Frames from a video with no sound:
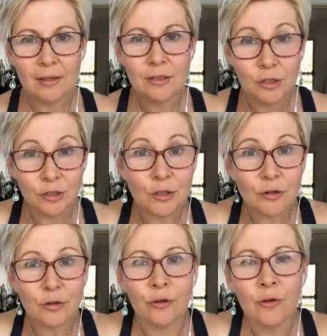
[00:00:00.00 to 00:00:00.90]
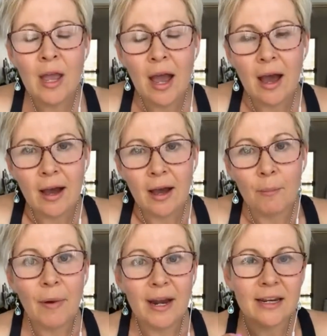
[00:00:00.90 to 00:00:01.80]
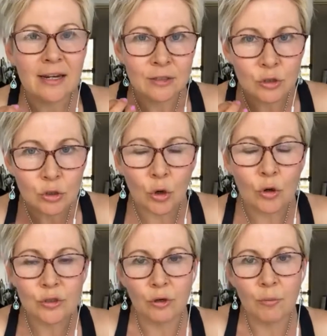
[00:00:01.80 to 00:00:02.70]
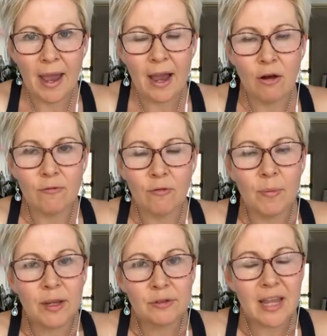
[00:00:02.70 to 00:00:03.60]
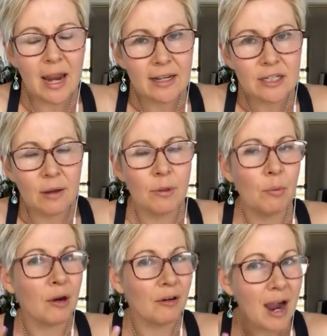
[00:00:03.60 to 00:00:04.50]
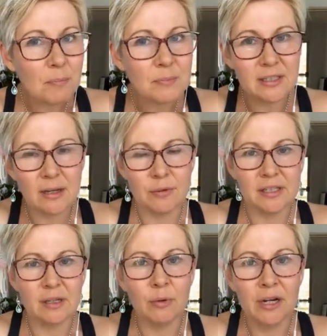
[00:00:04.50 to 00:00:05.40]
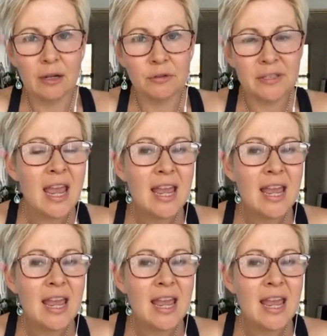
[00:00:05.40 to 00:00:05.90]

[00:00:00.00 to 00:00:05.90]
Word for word: to do, uh, but it is so, so powerful because anytime that we're upset with somebody else,